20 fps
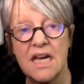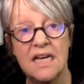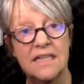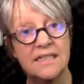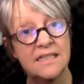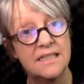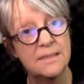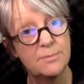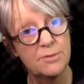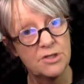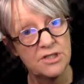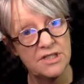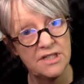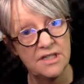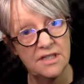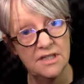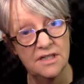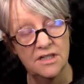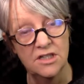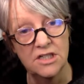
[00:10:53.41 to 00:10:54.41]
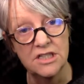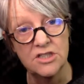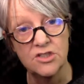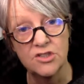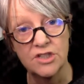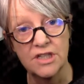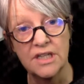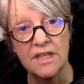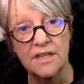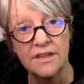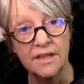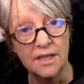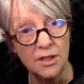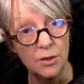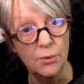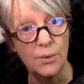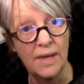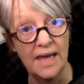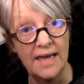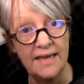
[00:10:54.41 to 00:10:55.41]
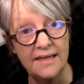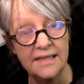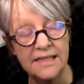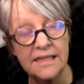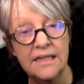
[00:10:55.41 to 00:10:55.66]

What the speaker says: and it's particularly tricky in the UK.